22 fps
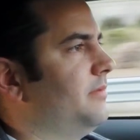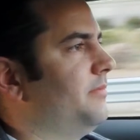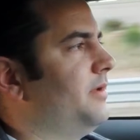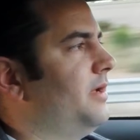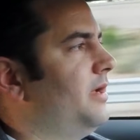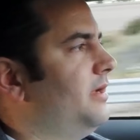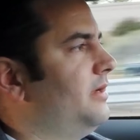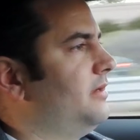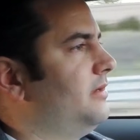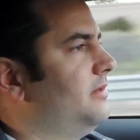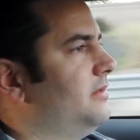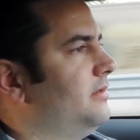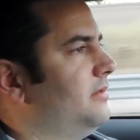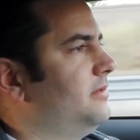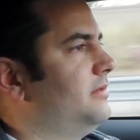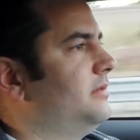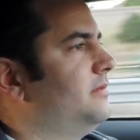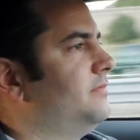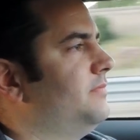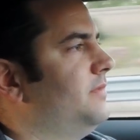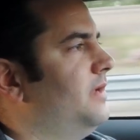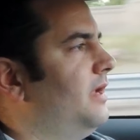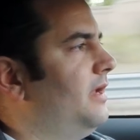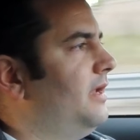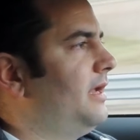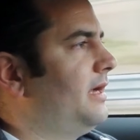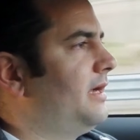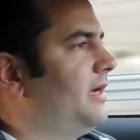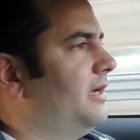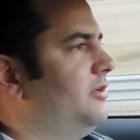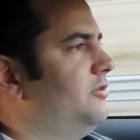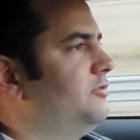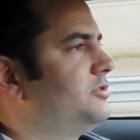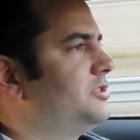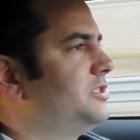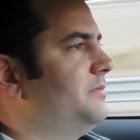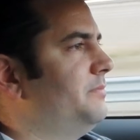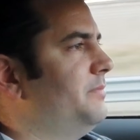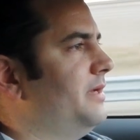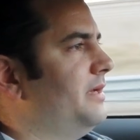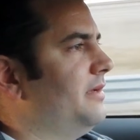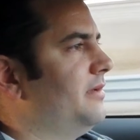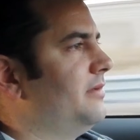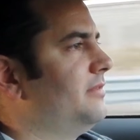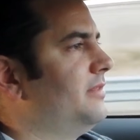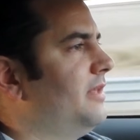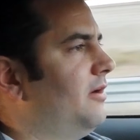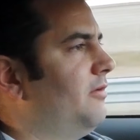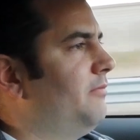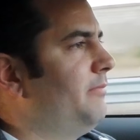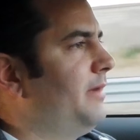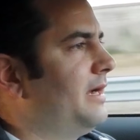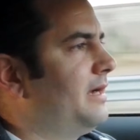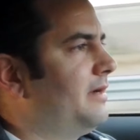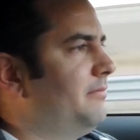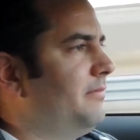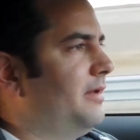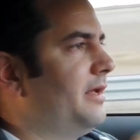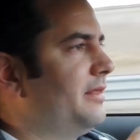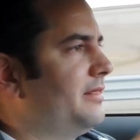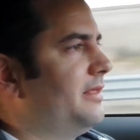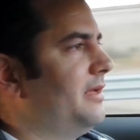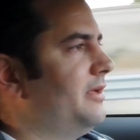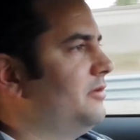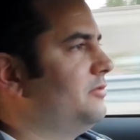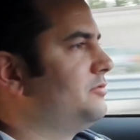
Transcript: not like I used to be. They don't make them like they